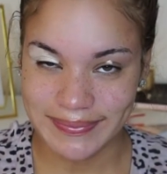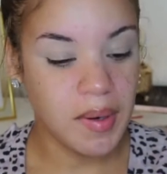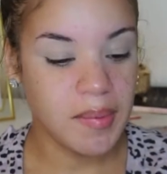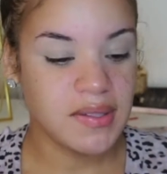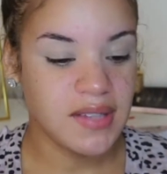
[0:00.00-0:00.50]
I'm
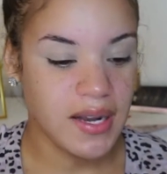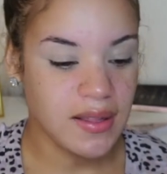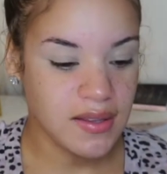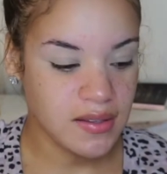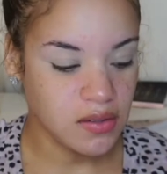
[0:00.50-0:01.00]
going to be
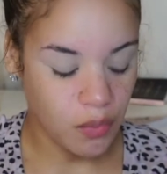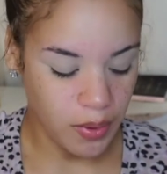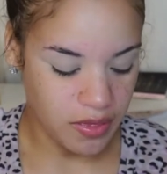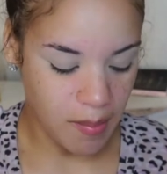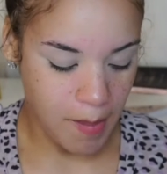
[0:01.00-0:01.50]
setting this
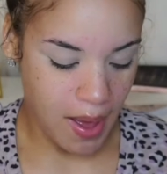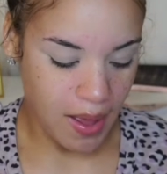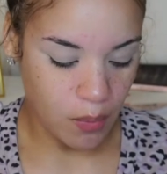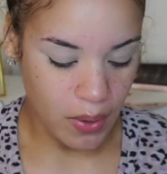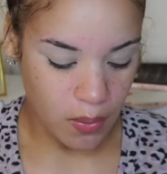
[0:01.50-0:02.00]
with
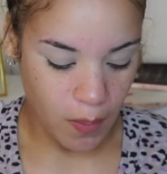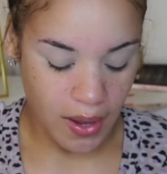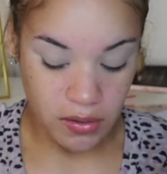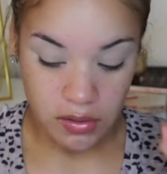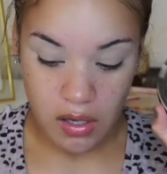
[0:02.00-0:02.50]
my Wet n
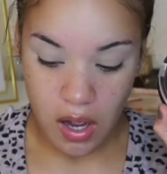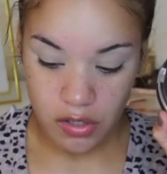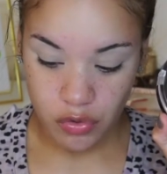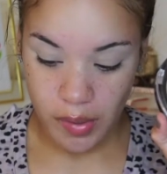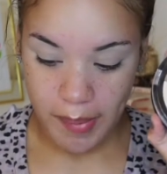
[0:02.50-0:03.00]
Wild
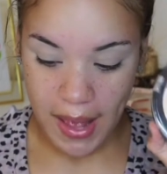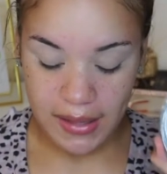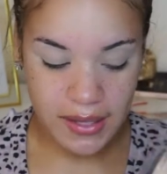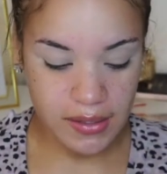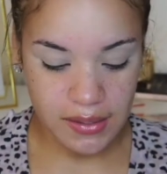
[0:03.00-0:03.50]
contour
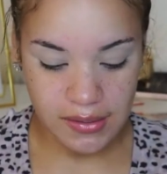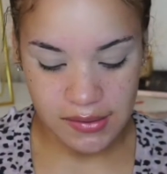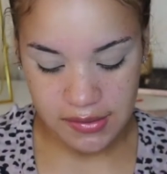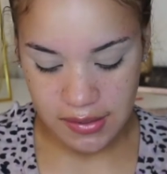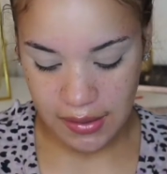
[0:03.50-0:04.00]
palette, and
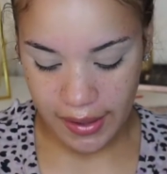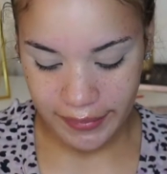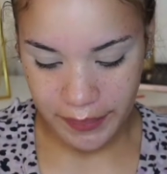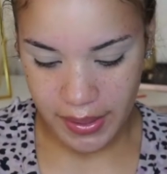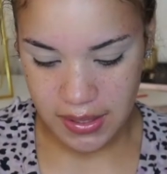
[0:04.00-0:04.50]
this is a
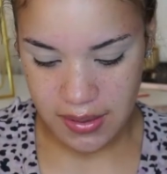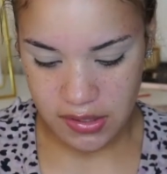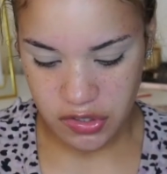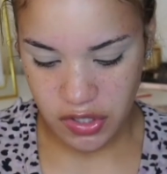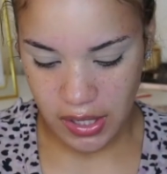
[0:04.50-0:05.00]
lighter one in the
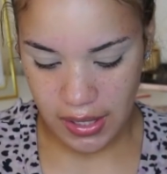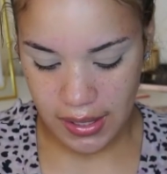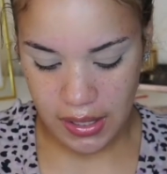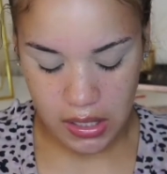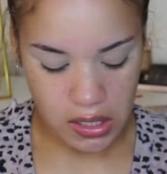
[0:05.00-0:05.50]

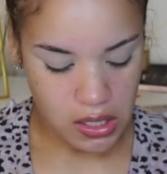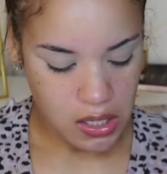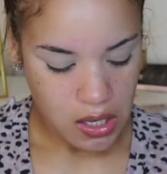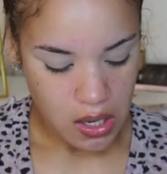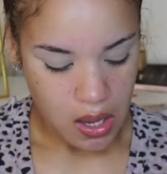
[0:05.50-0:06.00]
shade
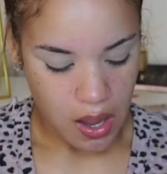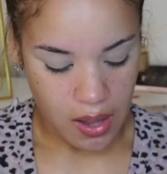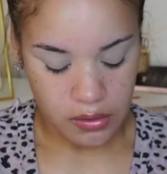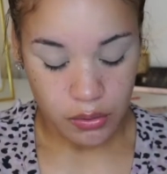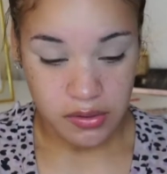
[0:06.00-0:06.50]

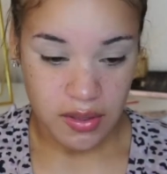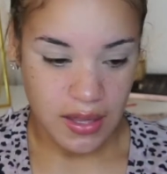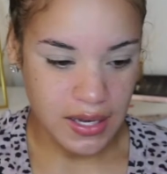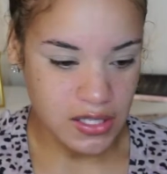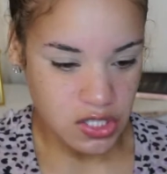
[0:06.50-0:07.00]
Dulce de
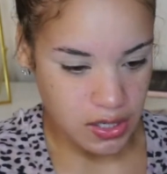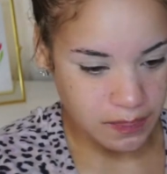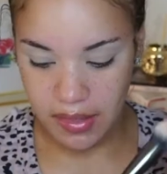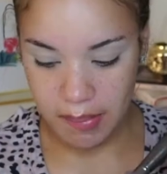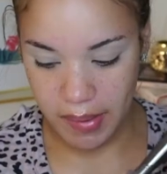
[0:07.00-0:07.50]

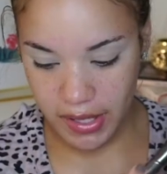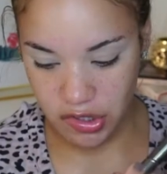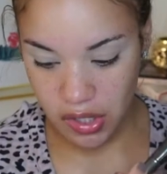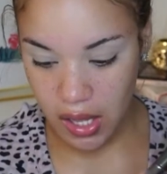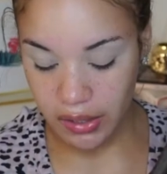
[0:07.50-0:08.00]
Leche, the
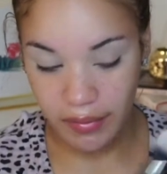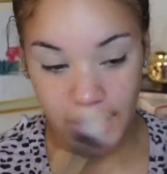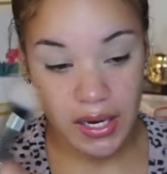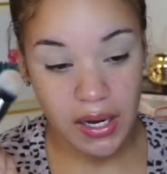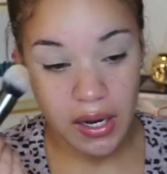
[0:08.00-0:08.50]
beige color
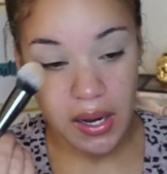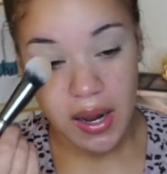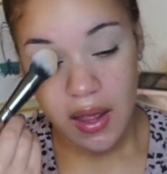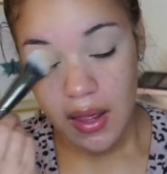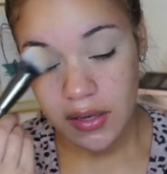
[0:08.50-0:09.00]
right here,
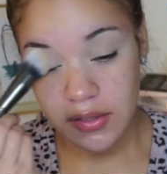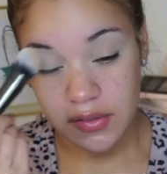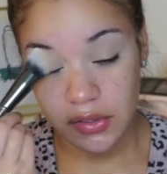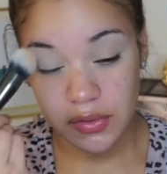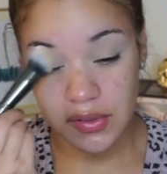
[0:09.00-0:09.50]
and
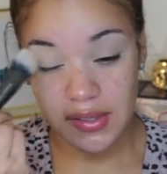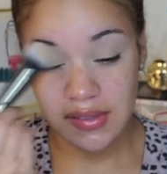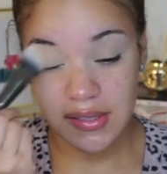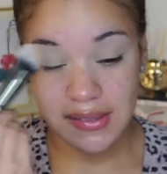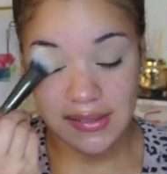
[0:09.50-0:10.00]
just use this
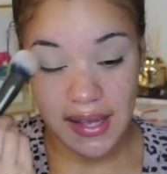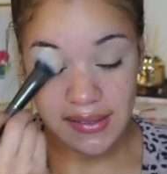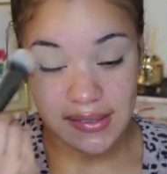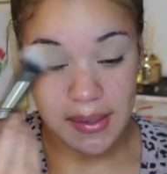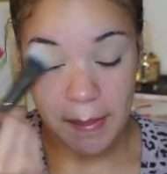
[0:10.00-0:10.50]
to
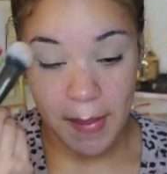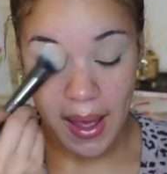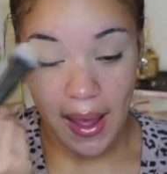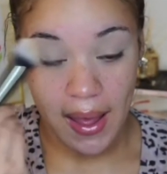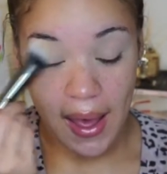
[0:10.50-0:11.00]
set
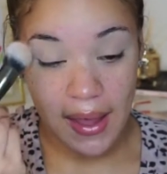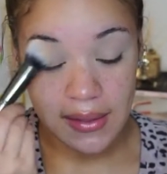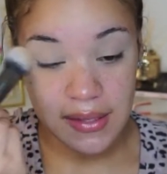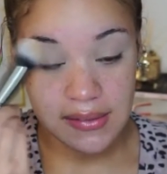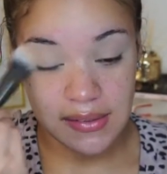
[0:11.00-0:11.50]
my
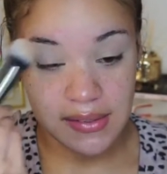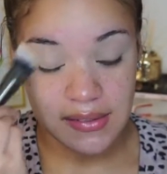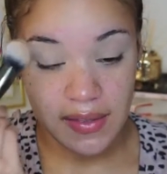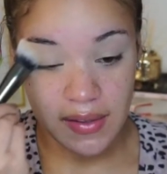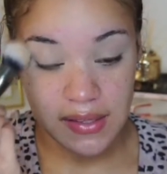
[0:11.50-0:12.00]
eyelids and to
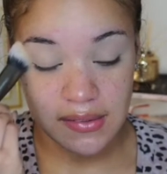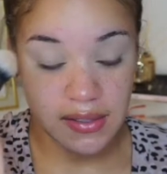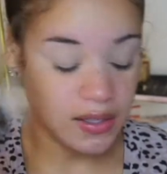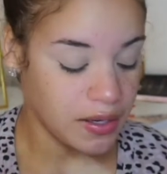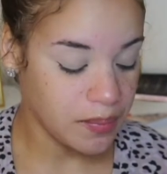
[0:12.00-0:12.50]
set the
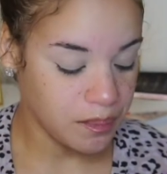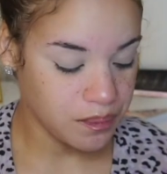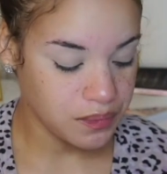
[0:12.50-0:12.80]
concealer.